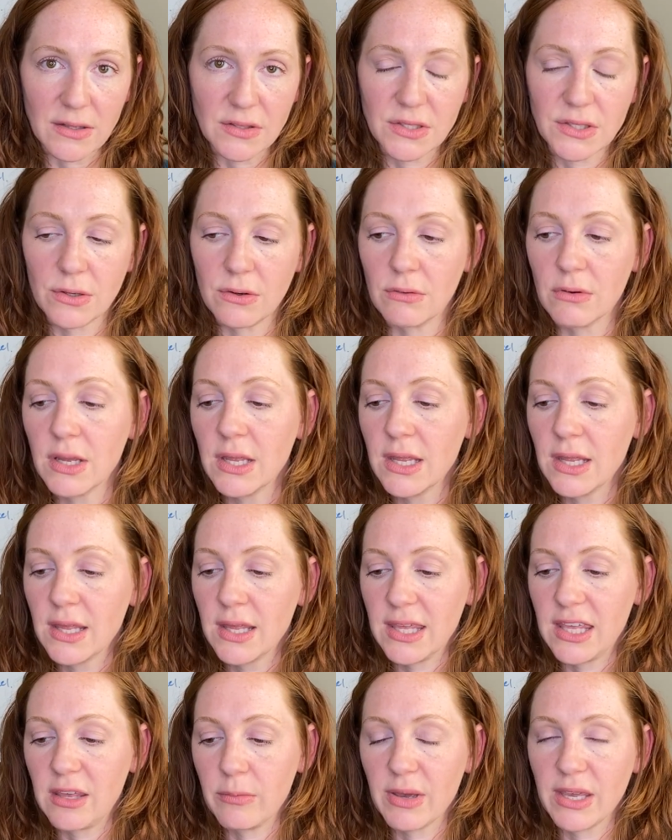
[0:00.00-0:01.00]
So
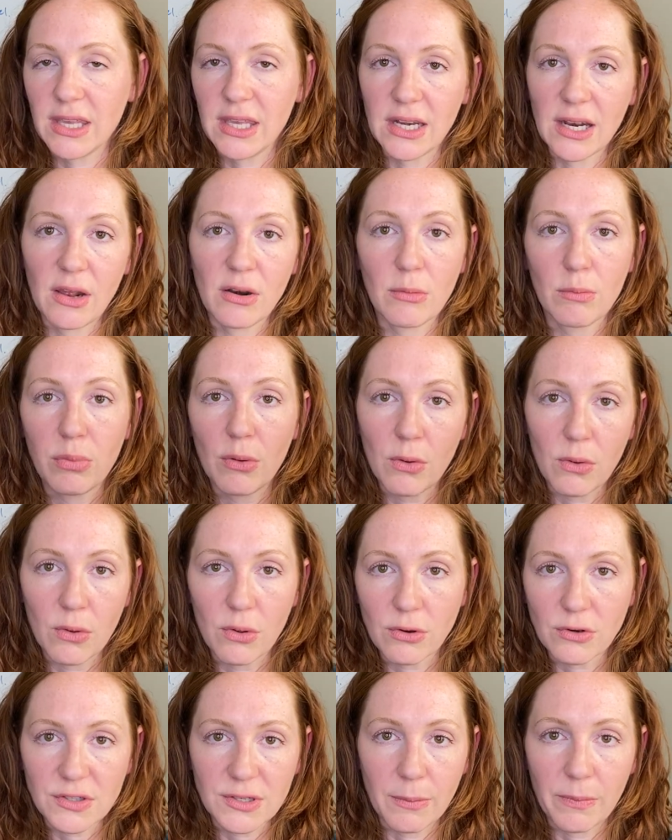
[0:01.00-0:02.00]
he might get out a bowl
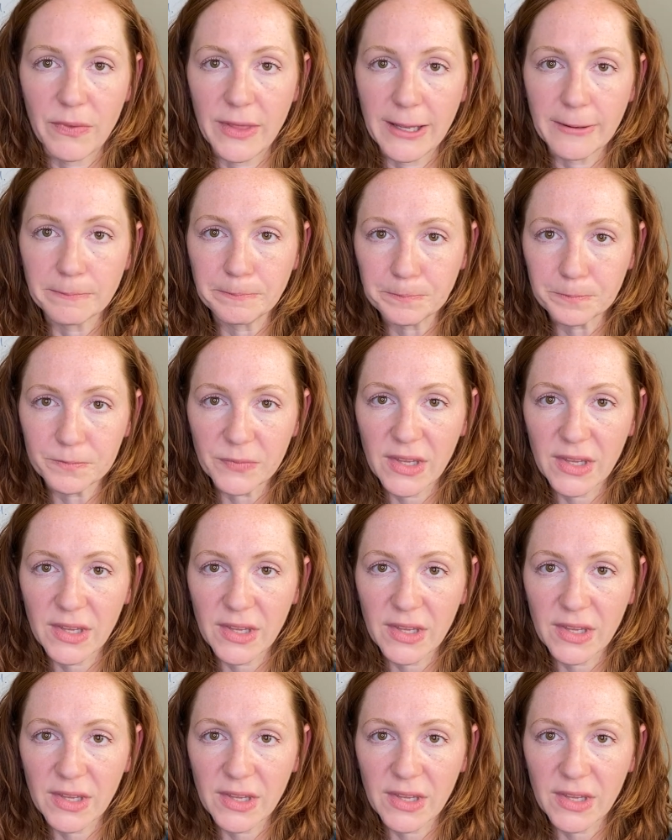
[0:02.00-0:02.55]
or something.